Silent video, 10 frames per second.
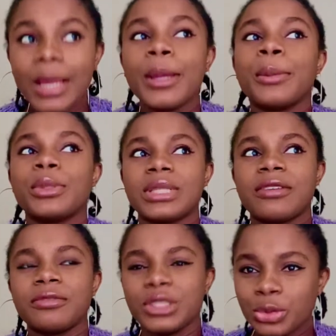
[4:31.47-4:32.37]
but I've
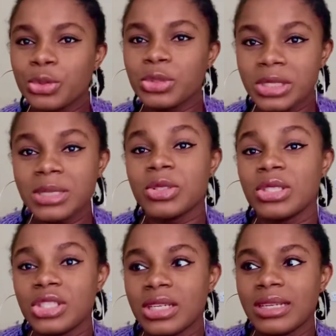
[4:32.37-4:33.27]
introduced him to the
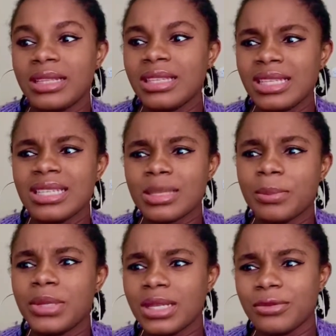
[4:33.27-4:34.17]
channel. I think he has
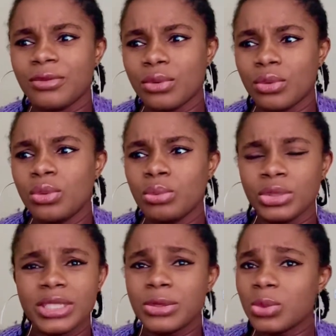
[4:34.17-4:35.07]
appeared for more than
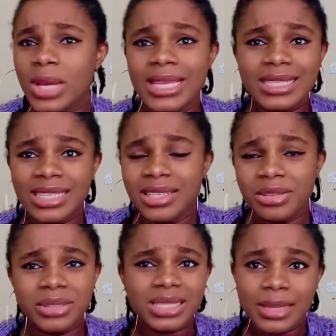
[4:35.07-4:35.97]
twice, I think three
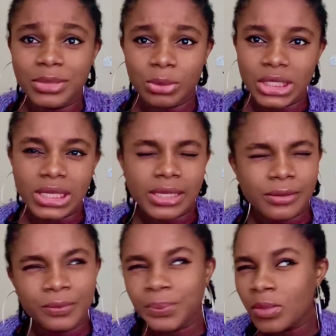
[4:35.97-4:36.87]
times on my channel.
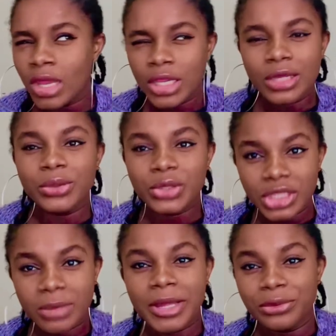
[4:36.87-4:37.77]
You can go check
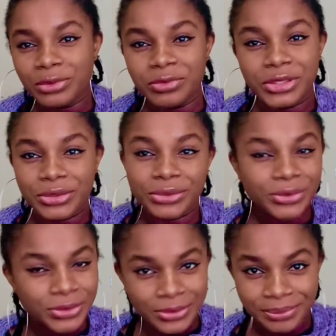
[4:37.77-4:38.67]
my old videos.
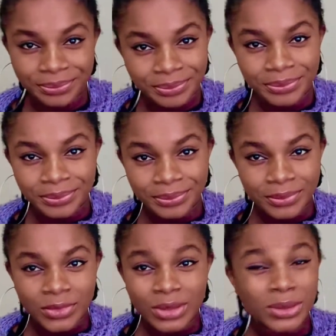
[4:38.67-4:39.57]

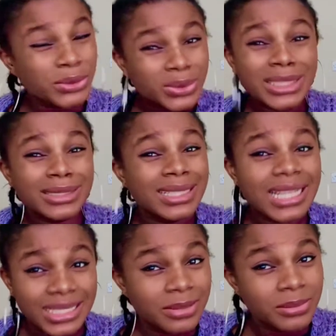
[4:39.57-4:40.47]
You know that you're
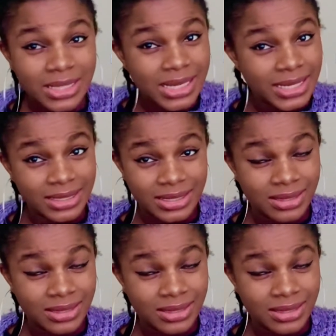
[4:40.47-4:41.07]
lagging behind